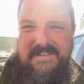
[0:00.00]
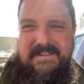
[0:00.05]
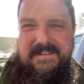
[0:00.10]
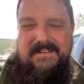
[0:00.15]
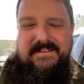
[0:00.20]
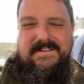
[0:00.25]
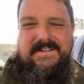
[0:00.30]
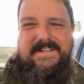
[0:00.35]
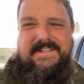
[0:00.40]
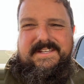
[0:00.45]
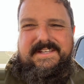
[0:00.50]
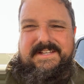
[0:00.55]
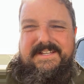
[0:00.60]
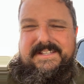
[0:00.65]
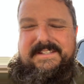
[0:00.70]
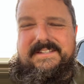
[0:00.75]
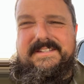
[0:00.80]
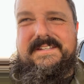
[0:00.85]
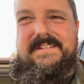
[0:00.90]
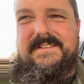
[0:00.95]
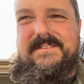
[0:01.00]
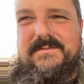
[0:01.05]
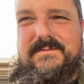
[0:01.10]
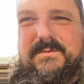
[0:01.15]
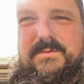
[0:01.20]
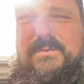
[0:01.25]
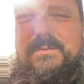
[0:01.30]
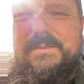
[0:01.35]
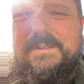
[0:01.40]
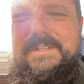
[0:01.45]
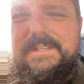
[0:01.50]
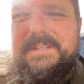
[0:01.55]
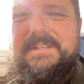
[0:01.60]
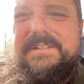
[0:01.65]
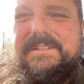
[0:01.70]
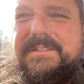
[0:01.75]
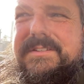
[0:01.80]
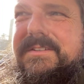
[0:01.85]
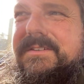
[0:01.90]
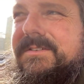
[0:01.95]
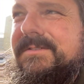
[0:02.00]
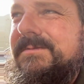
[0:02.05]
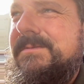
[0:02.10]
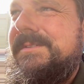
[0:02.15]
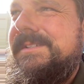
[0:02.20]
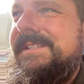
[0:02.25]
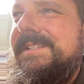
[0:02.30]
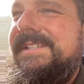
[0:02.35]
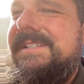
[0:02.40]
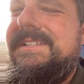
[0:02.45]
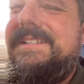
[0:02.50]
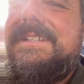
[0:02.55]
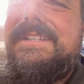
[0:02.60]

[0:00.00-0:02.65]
right, guys. It is so windy.